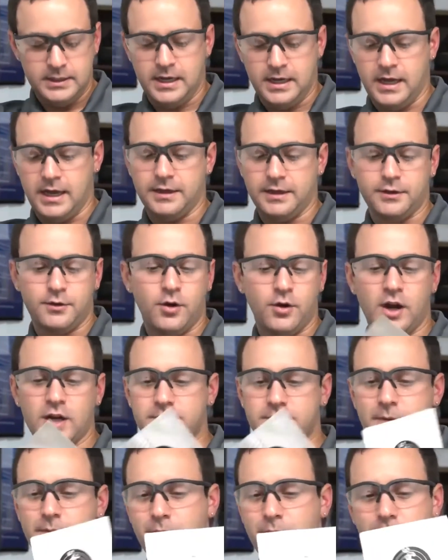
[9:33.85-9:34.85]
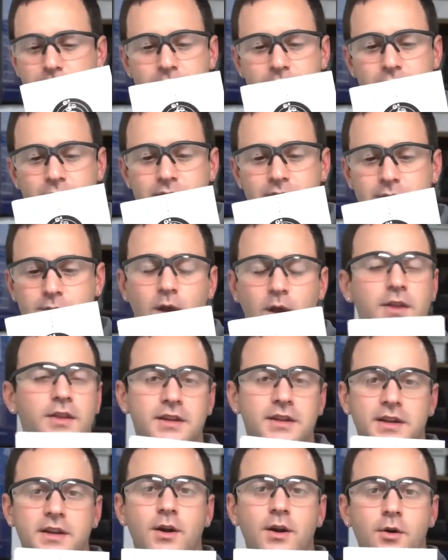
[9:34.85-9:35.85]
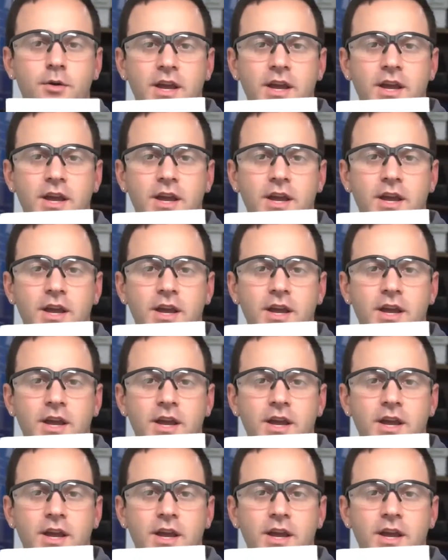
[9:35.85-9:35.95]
The Crossman Premiers, while they did